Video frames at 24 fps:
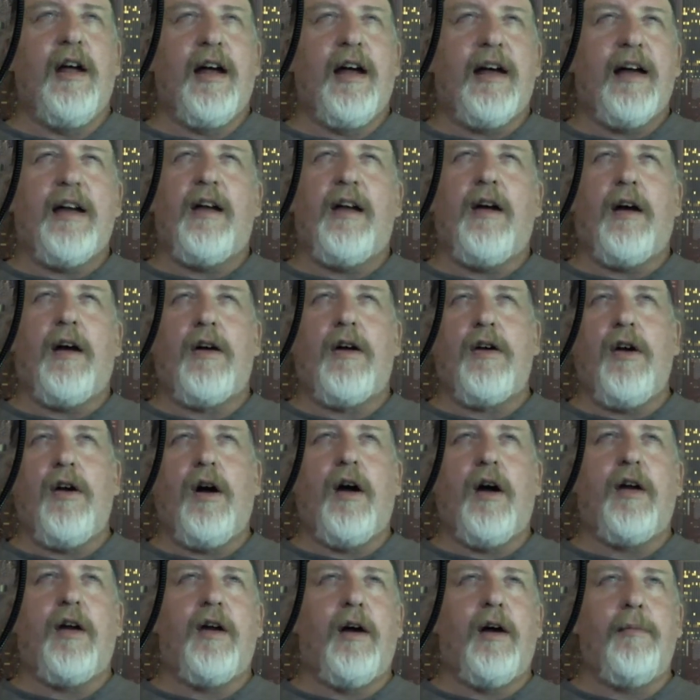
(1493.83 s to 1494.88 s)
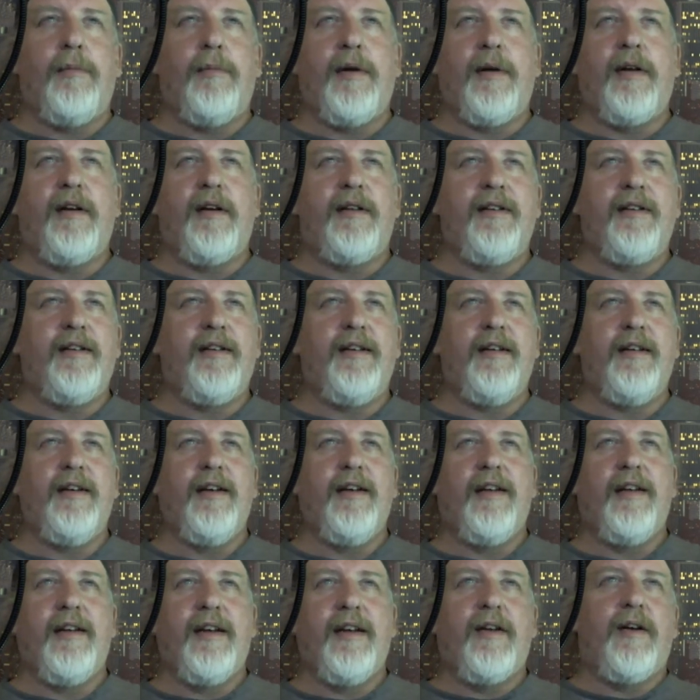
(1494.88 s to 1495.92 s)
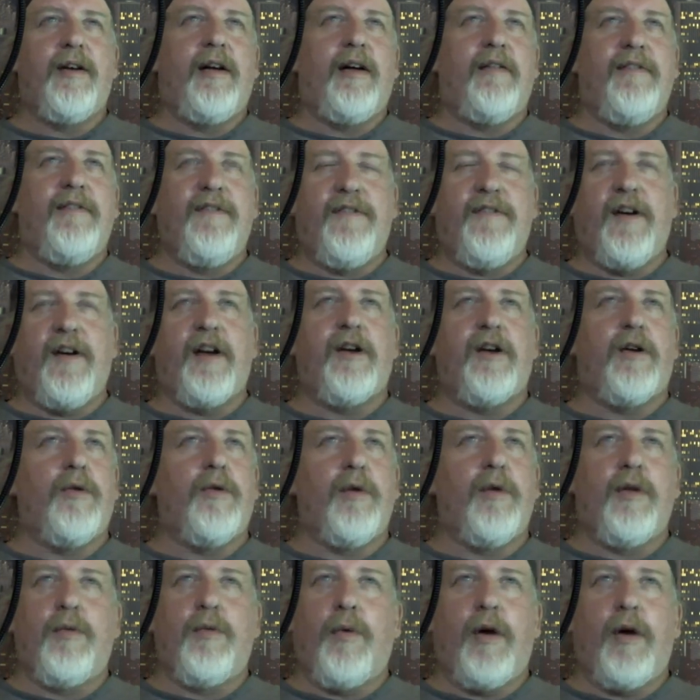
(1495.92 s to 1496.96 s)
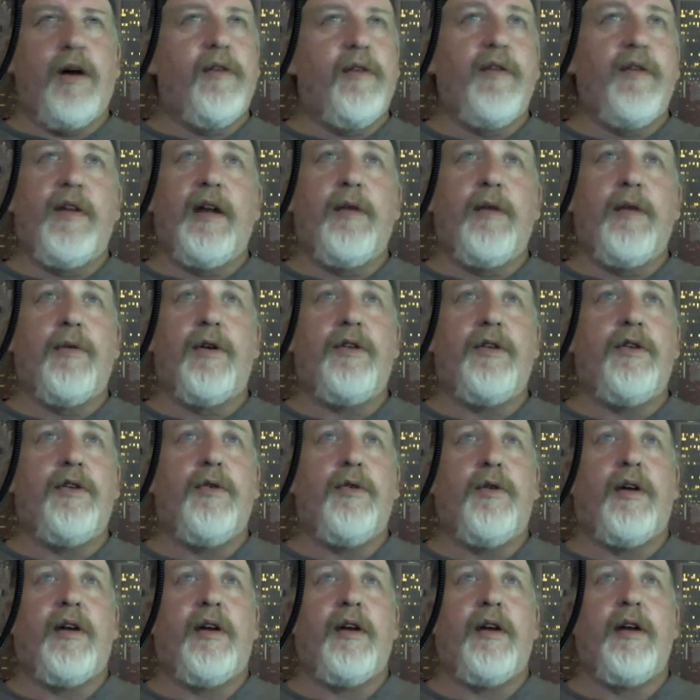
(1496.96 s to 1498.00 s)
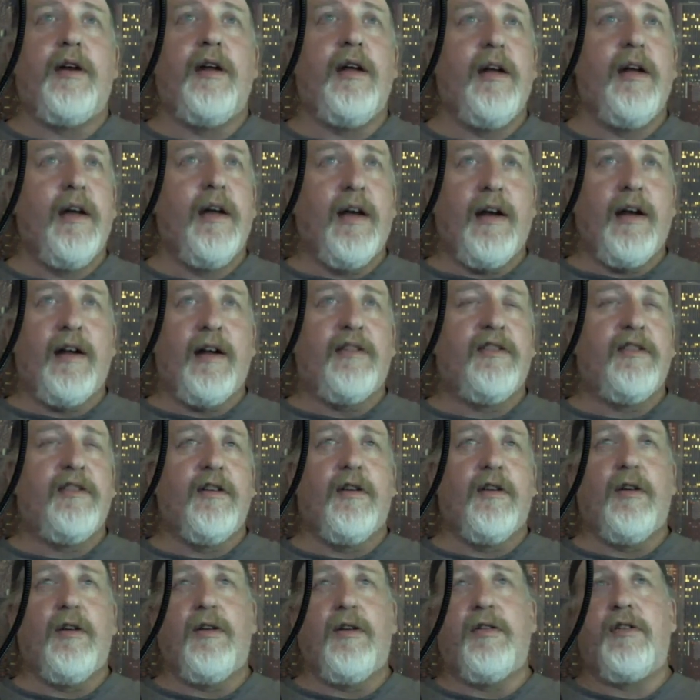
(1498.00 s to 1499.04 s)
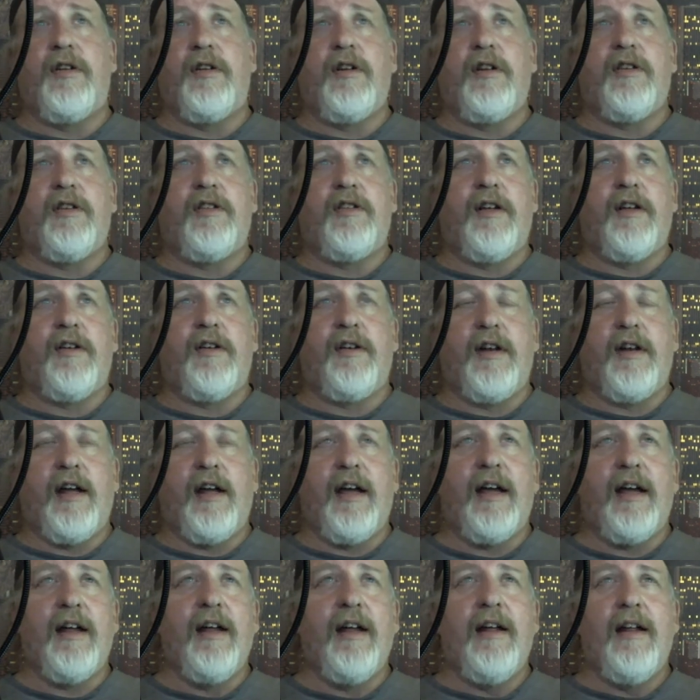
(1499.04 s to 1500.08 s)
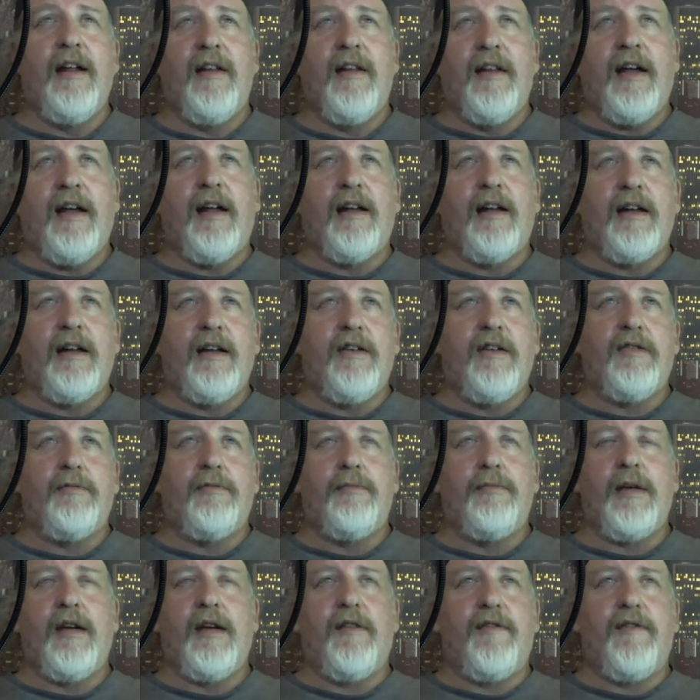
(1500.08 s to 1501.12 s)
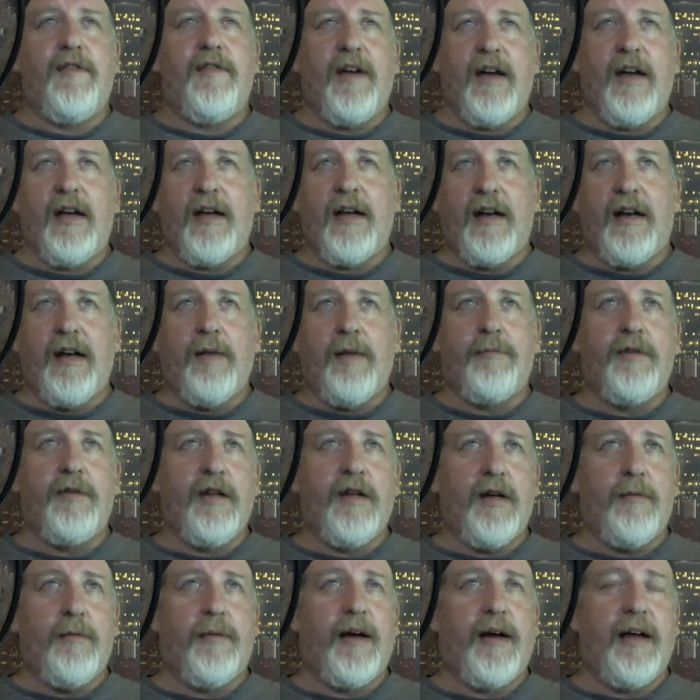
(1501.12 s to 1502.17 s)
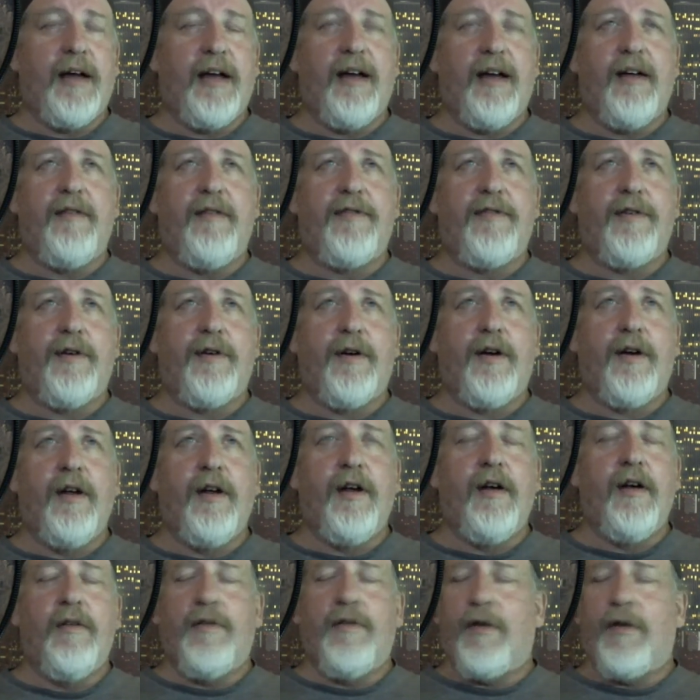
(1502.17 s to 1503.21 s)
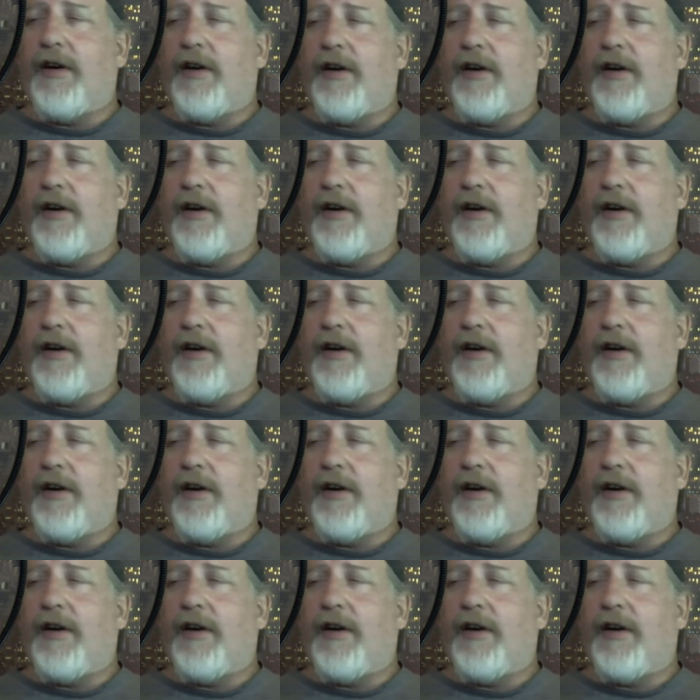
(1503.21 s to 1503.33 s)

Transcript: all caught up in it. They were on fire with whatever they were doing. And I still don't to this other day. That leaves me vague and empty in my head for an